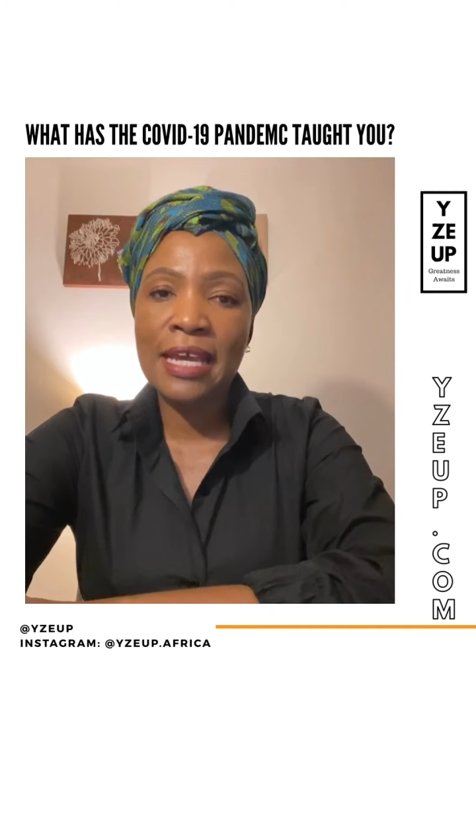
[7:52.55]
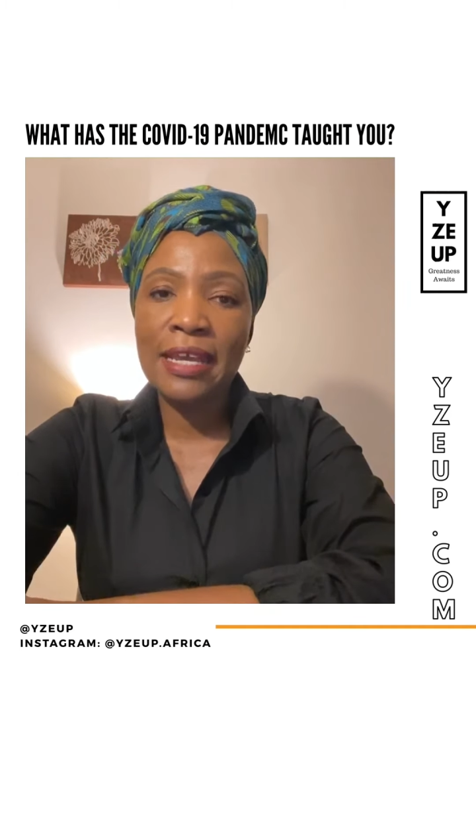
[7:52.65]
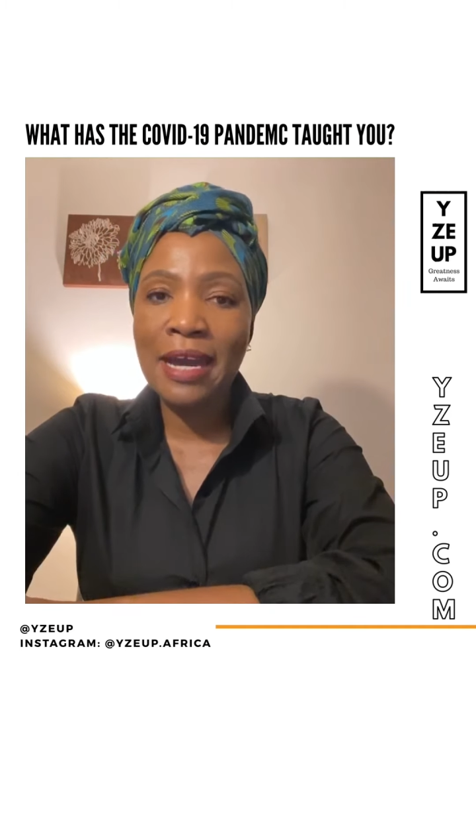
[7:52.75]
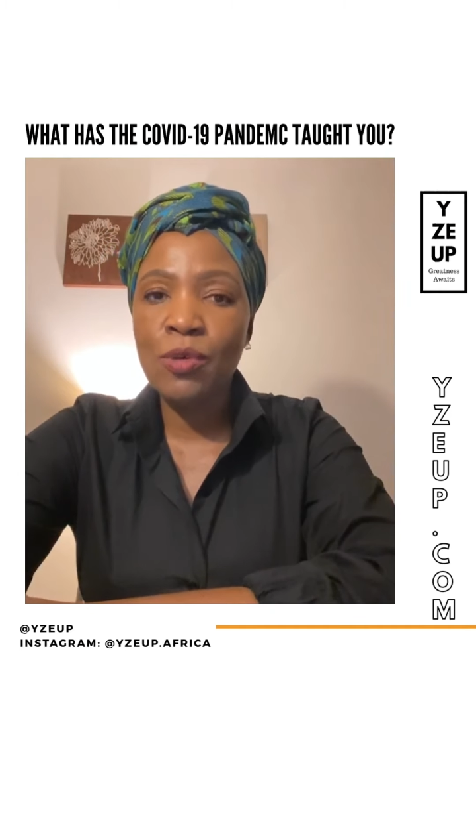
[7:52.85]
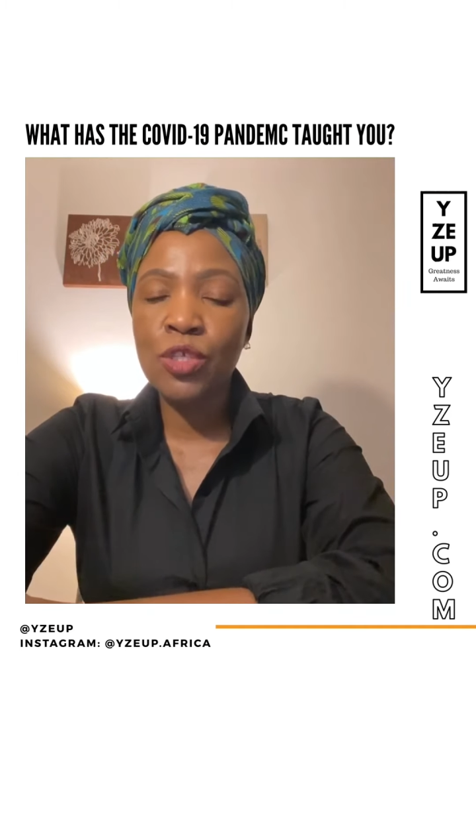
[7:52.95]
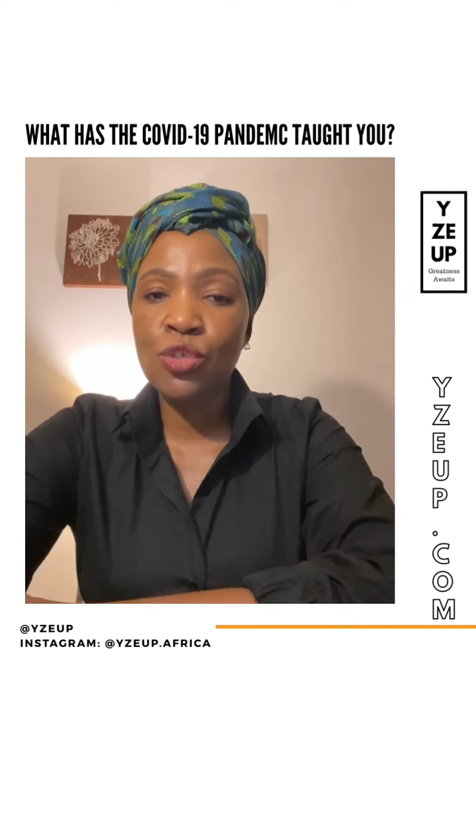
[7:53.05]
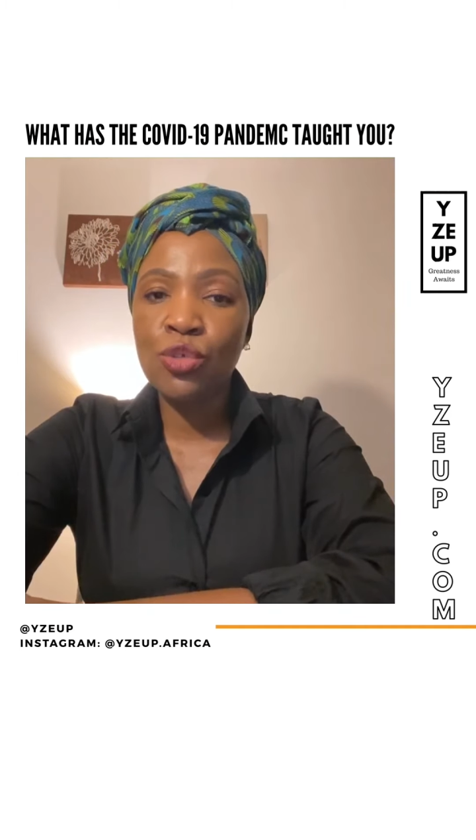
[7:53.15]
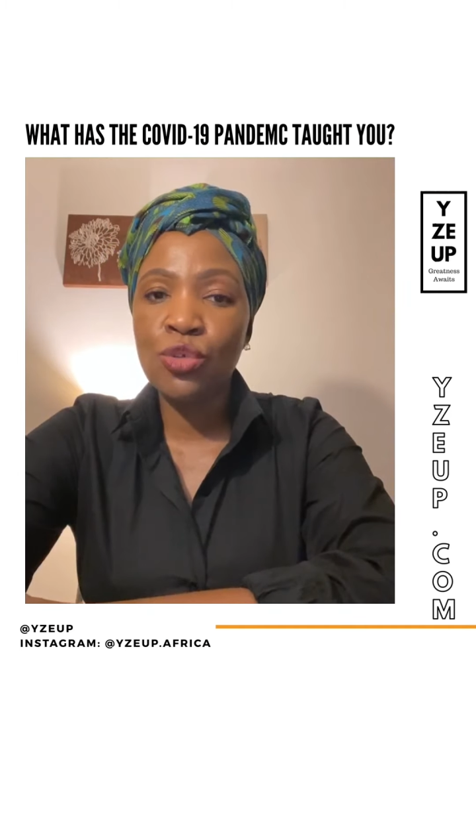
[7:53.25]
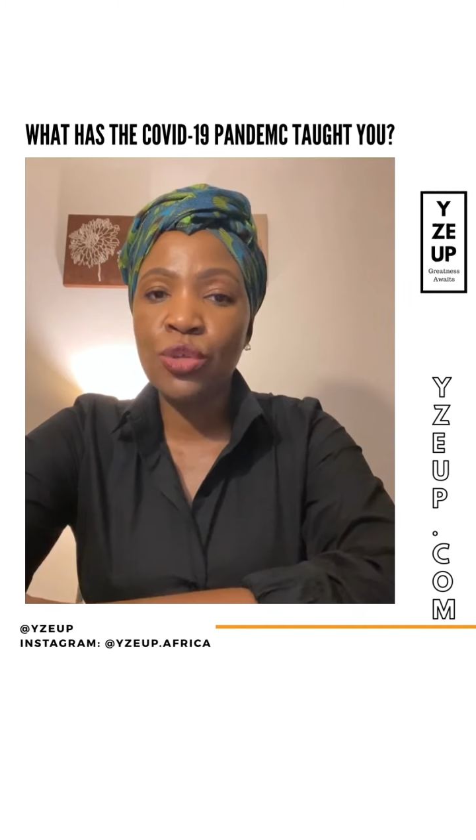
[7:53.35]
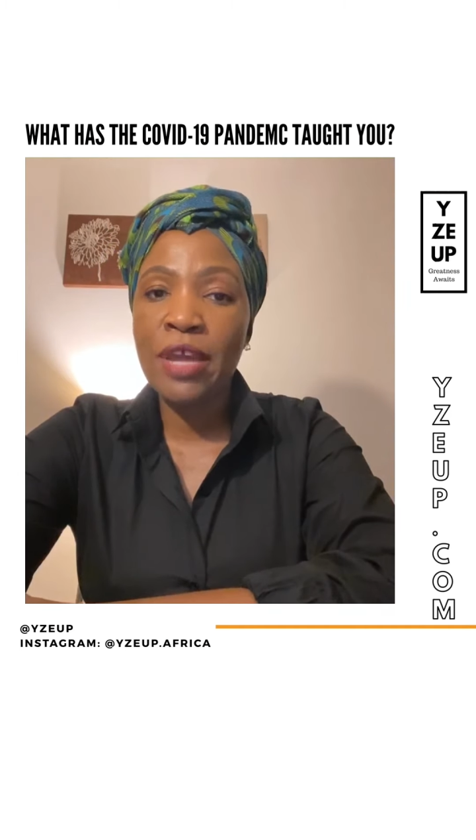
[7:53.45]
allow us
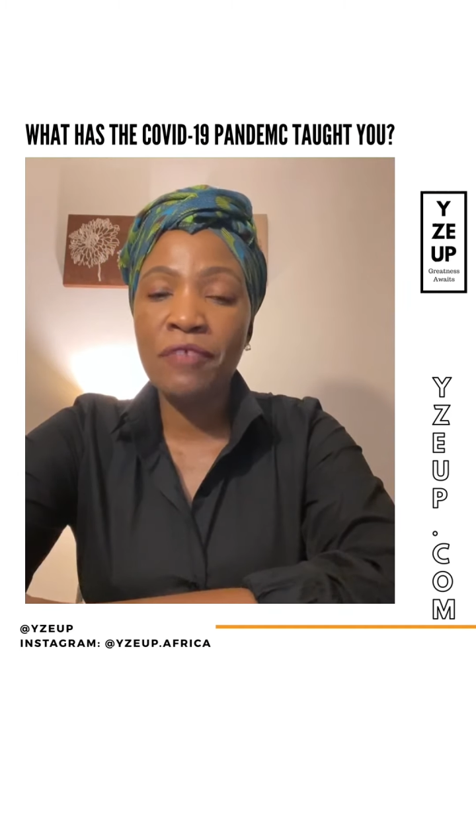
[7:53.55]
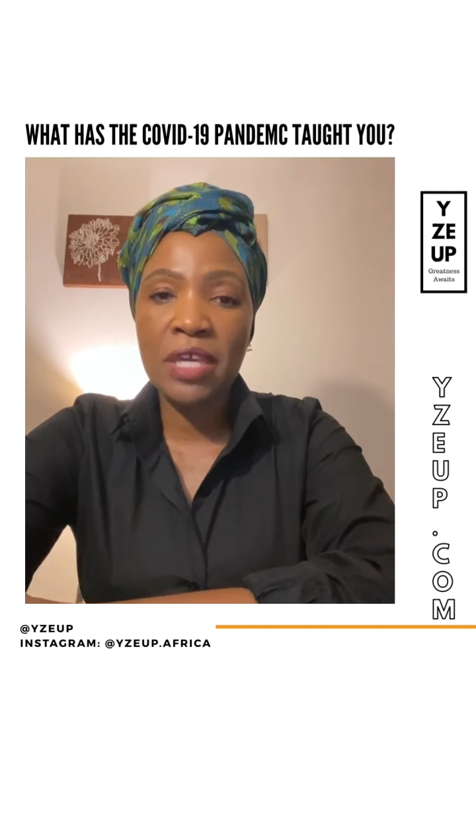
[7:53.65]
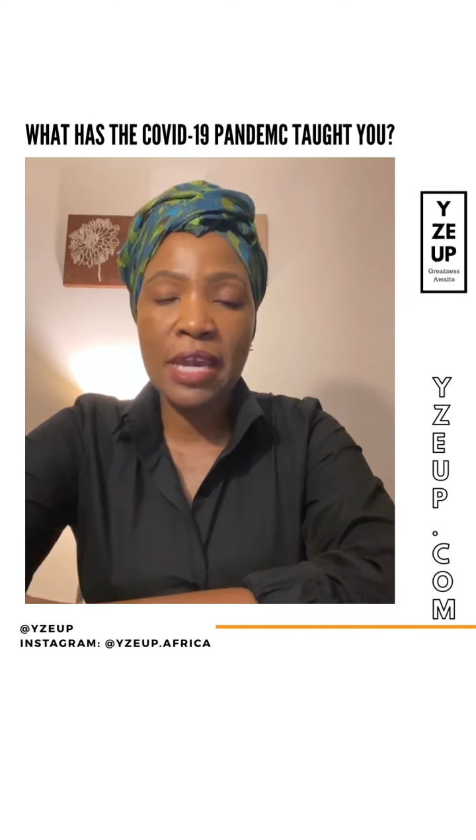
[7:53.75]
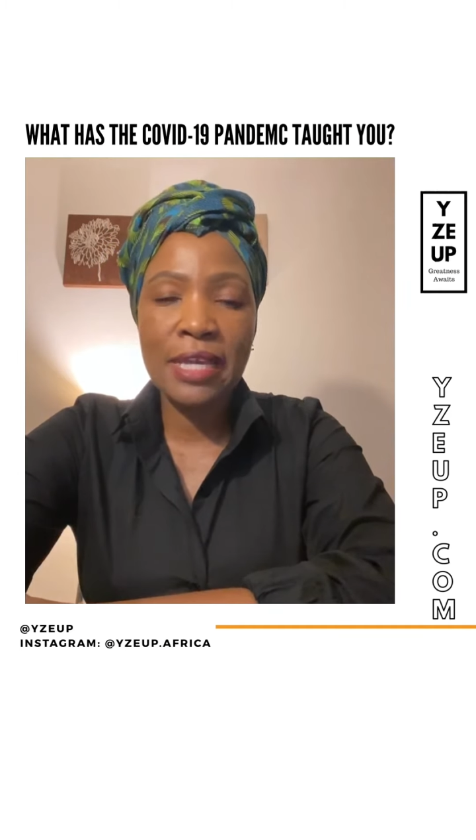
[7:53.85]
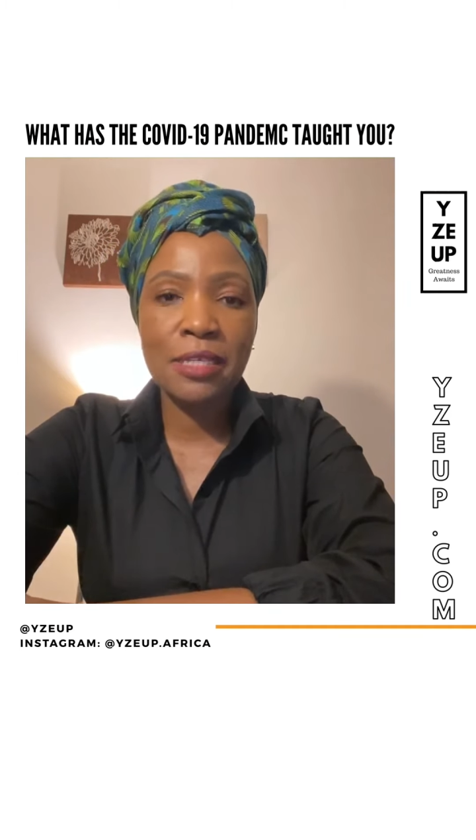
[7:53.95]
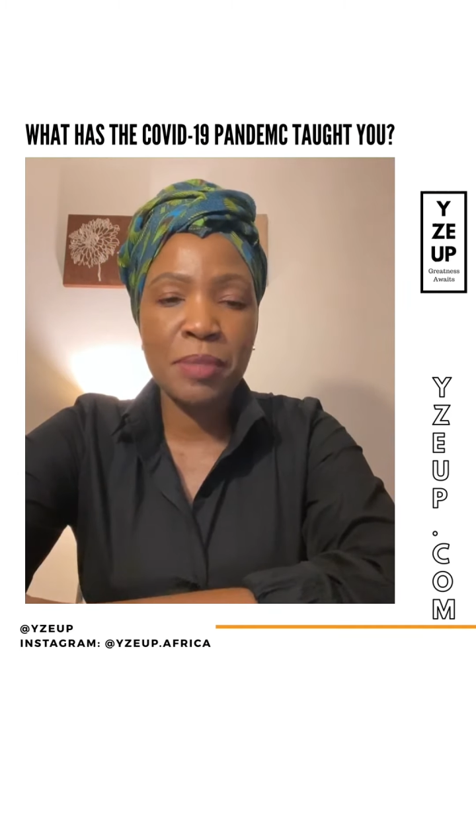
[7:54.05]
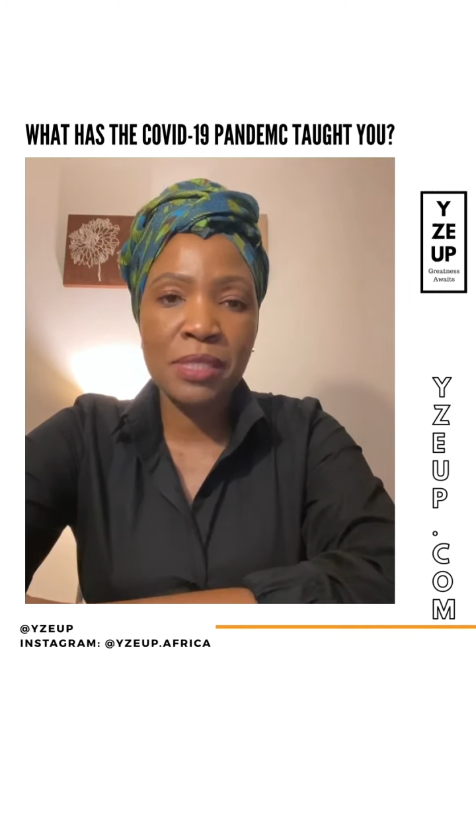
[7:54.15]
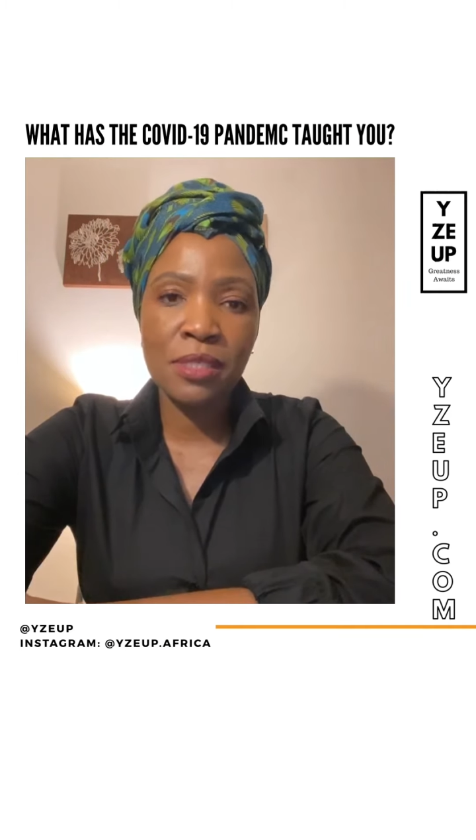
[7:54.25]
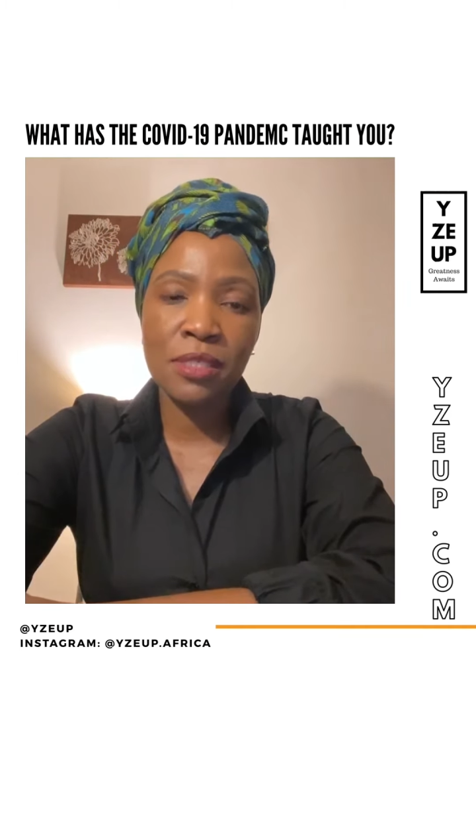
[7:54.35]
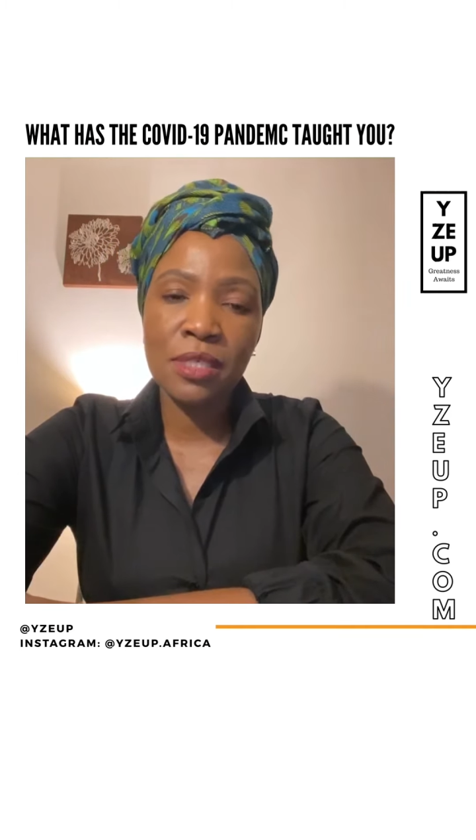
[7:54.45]
to navigate business